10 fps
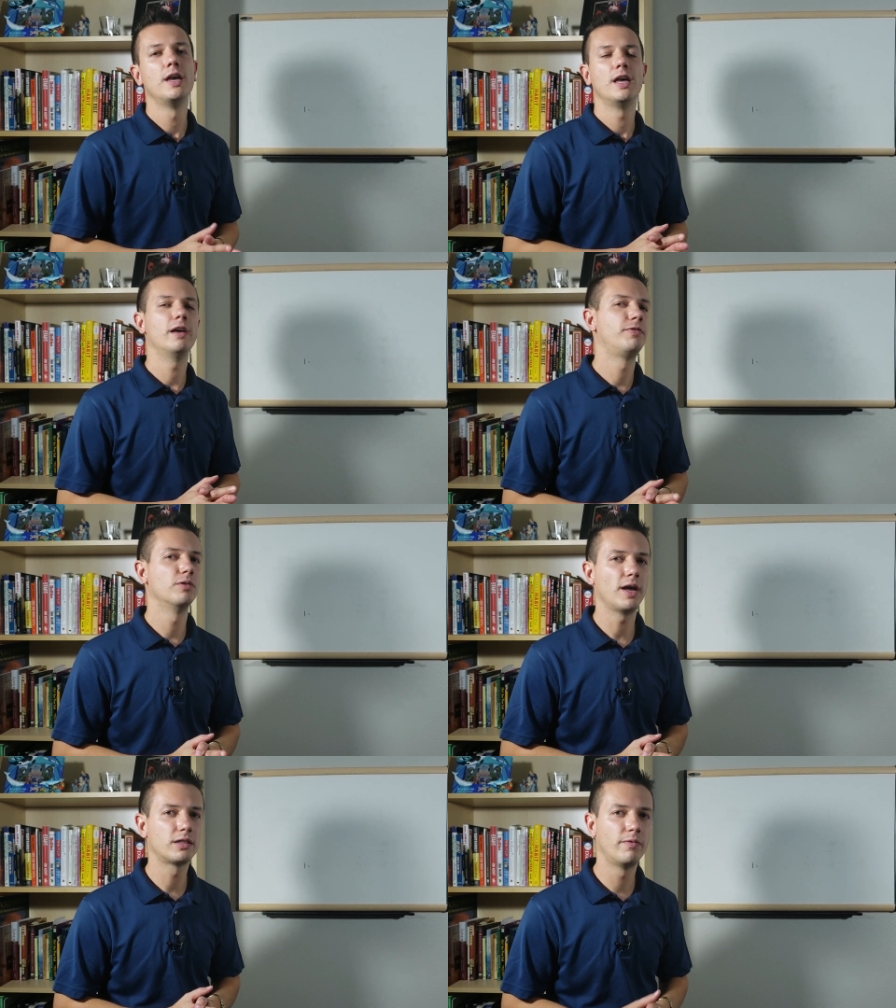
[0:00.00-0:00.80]
If
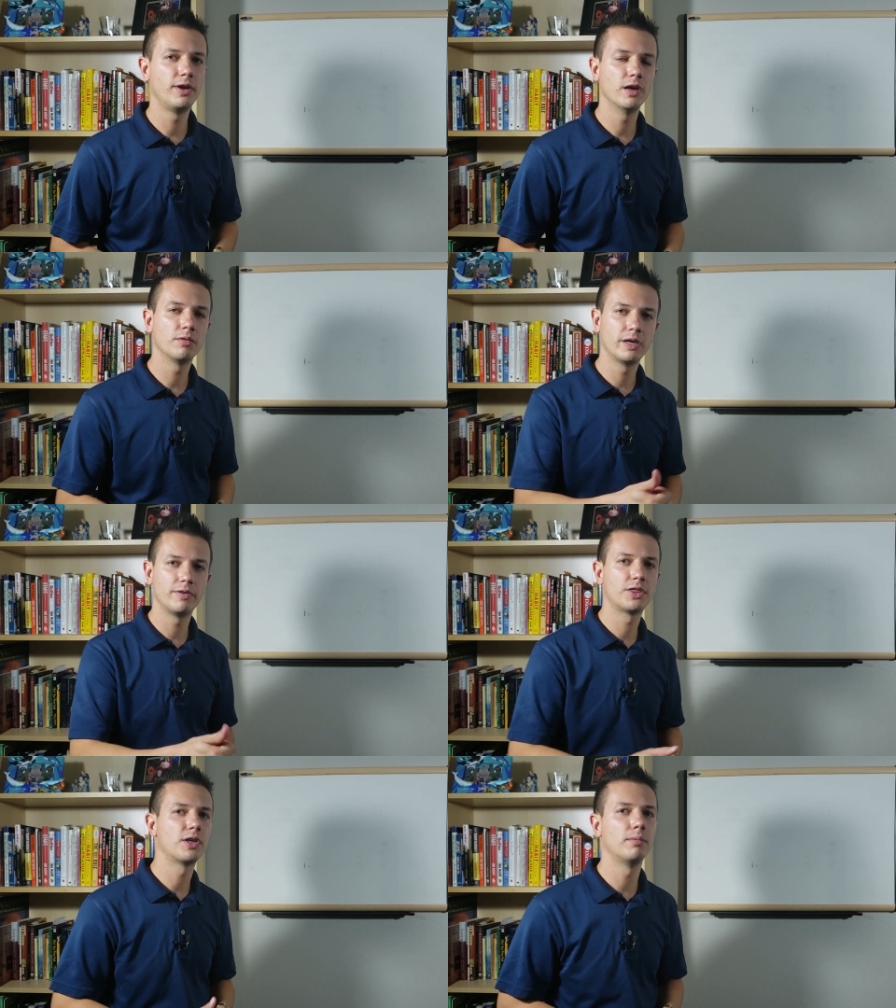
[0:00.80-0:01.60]
you liked the video, give
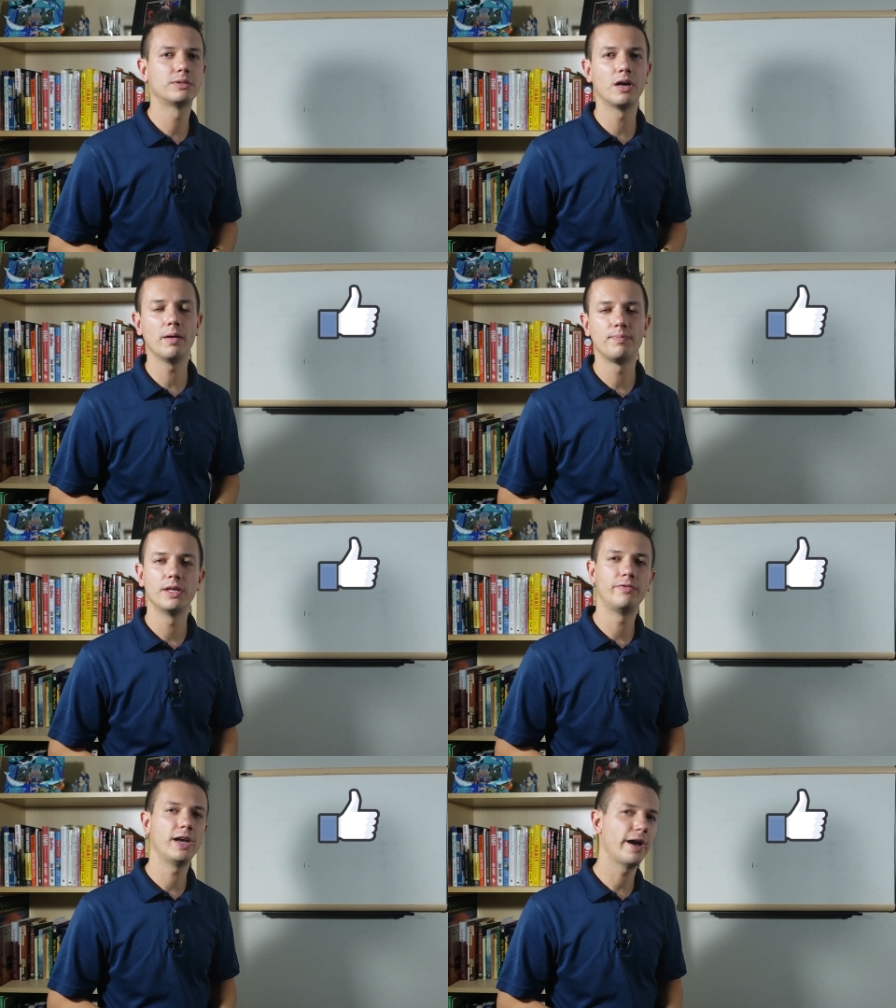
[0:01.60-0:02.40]
it a thumbs
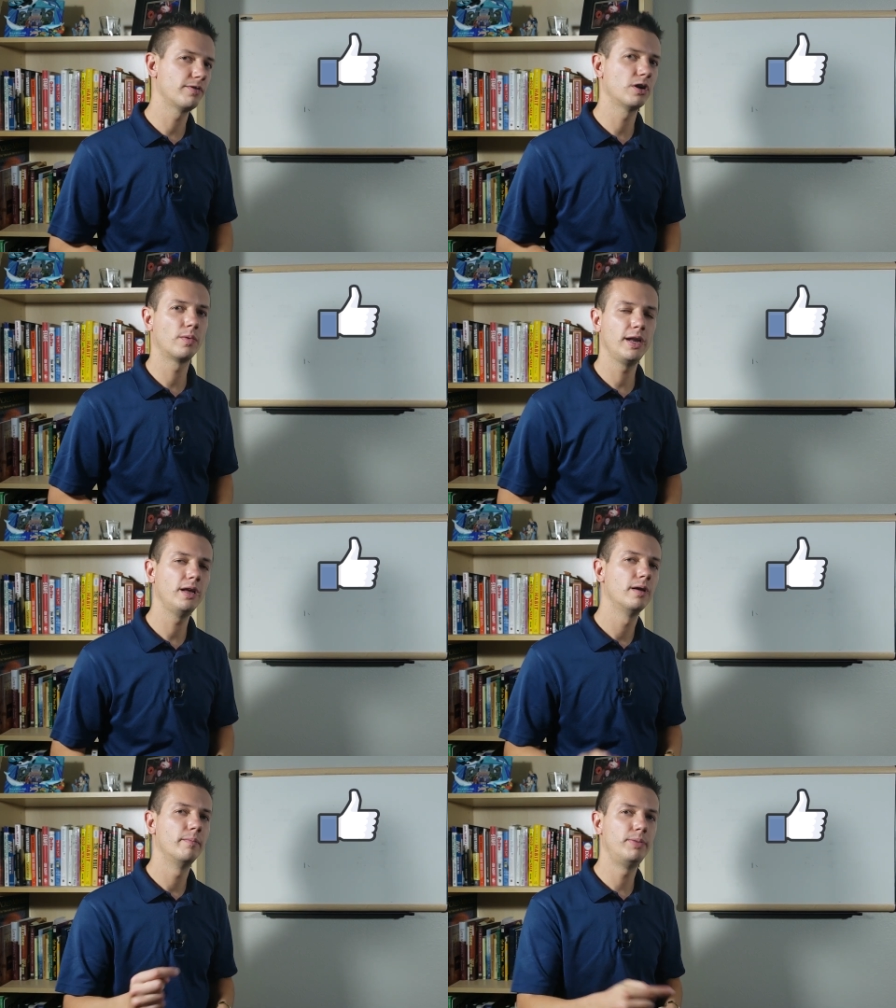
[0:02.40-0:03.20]
up. If you haven't
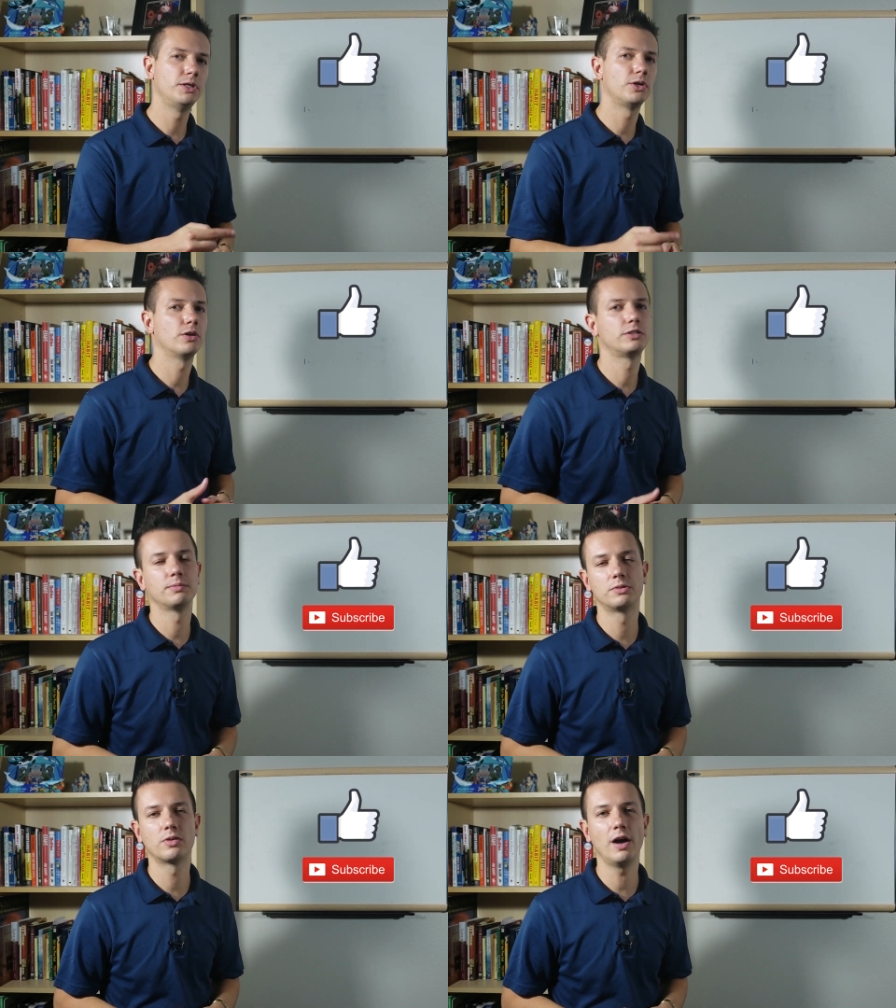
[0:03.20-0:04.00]
already, be sure to
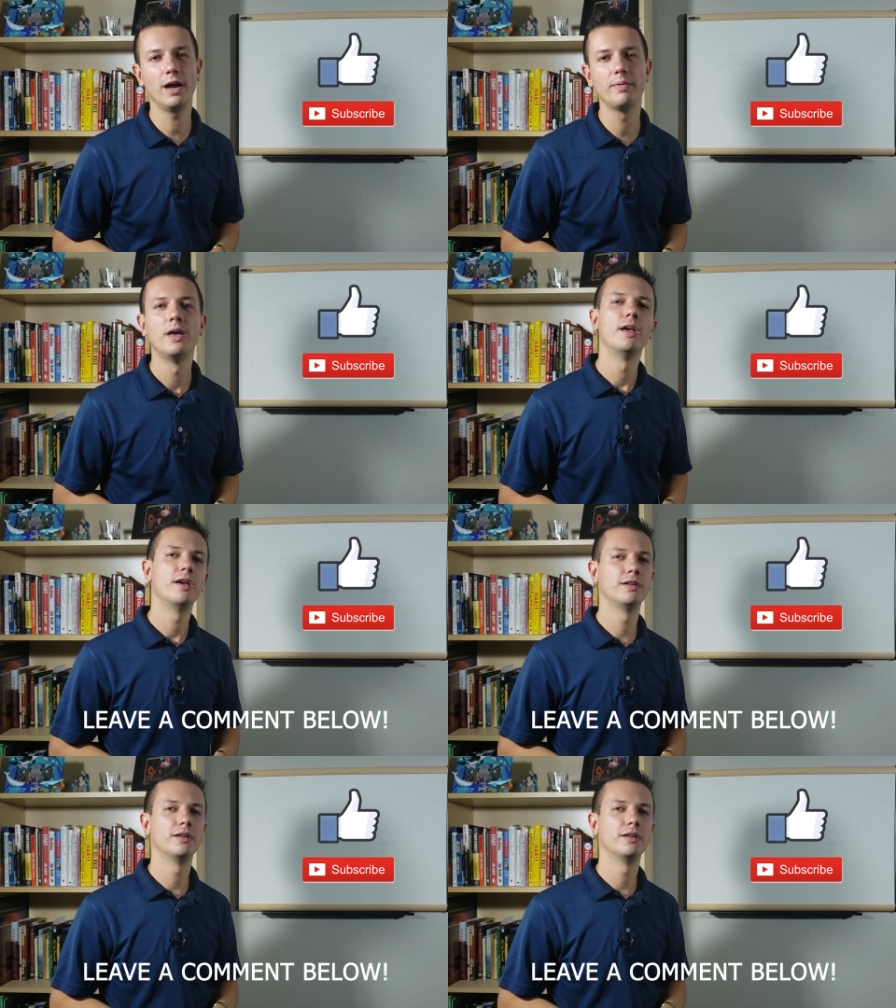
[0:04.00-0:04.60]
subscribe.